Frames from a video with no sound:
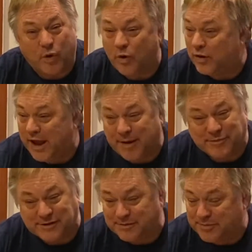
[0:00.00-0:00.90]
or there
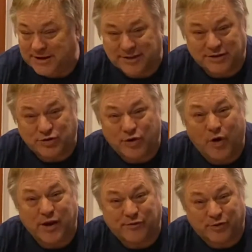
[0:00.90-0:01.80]
happens to be that you
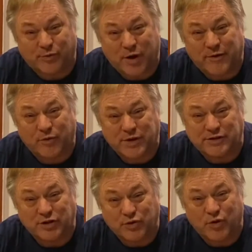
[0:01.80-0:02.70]
don't, and for whatever
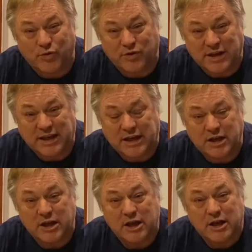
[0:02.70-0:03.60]
reason you don't
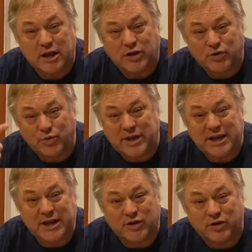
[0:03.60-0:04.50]
need to
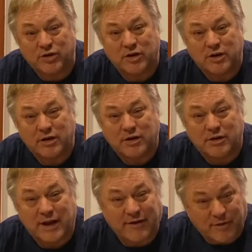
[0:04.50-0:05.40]

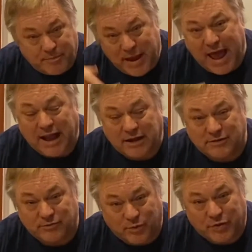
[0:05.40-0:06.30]
have a back
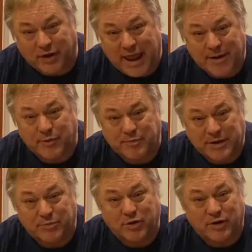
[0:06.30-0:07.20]
with the camera
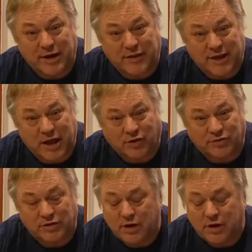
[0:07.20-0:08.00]
people or anything else,